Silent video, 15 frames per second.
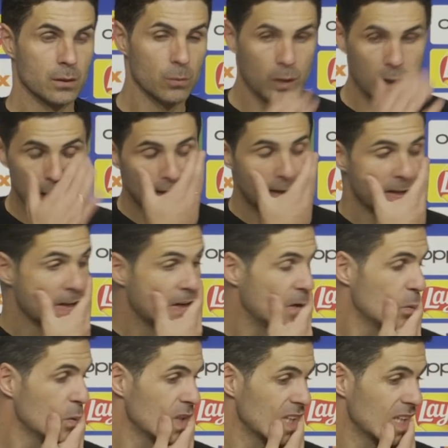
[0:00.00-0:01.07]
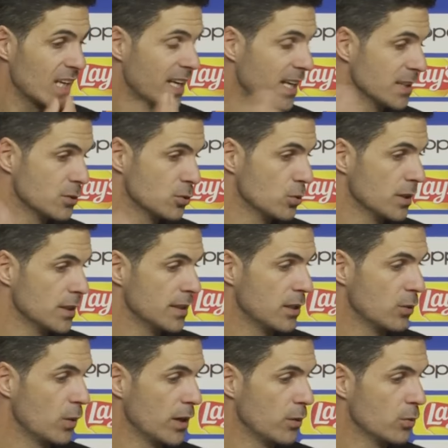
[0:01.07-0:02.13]
Well, I wish that I had today the
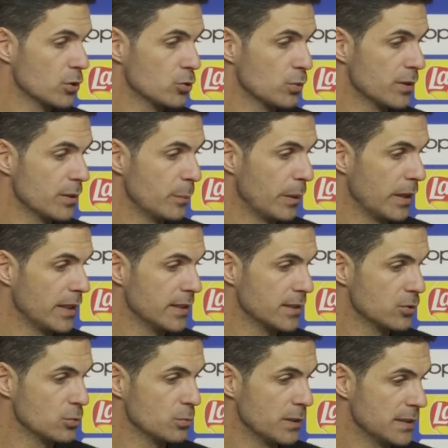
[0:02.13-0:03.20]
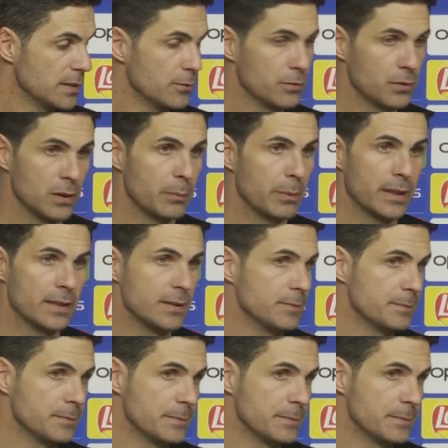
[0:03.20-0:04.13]
right words with the players to make them feel better.